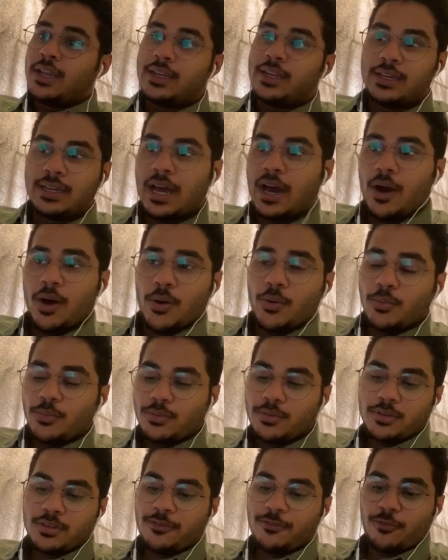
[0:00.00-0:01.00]
Now
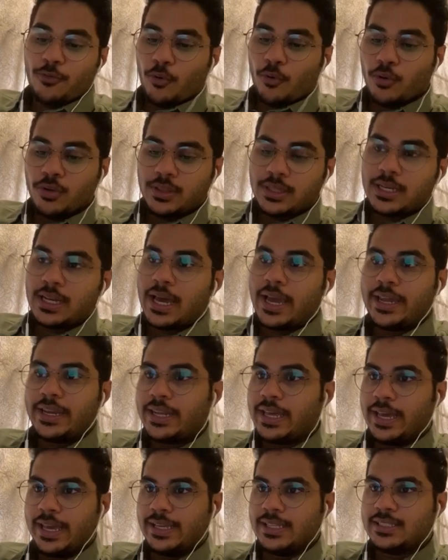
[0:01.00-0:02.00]
the fourth line
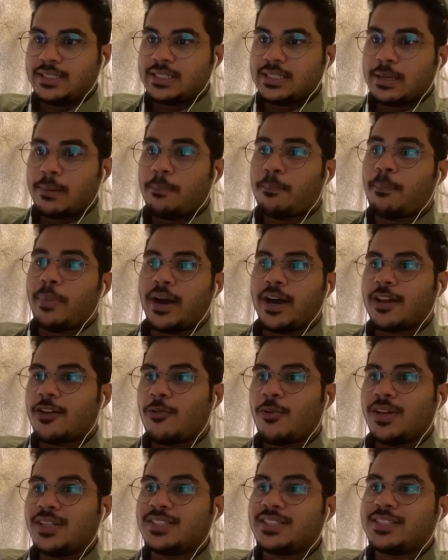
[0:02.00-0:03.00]
is
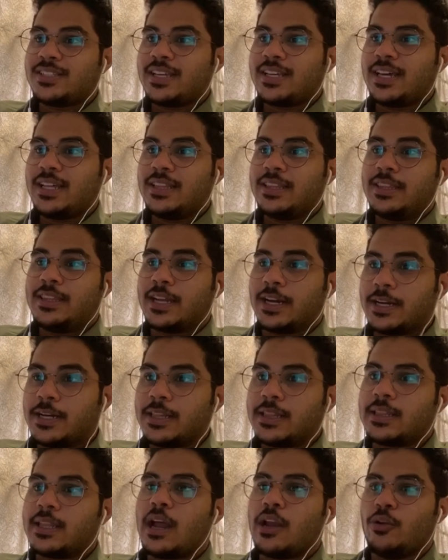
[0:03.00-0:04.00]
Parvat se
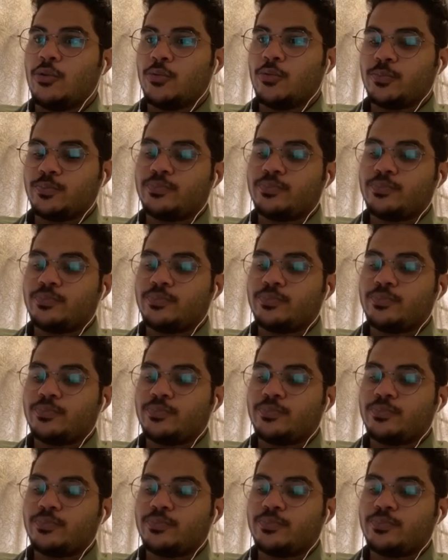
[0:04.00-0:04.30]
Dhridta lo.